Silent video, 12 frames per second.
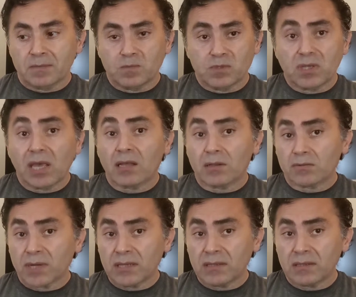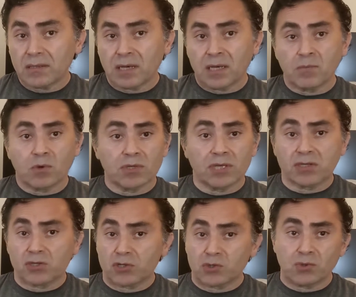scale rate, or you
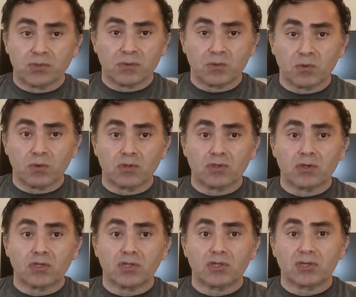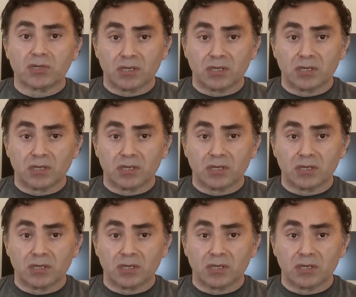can just do some Google search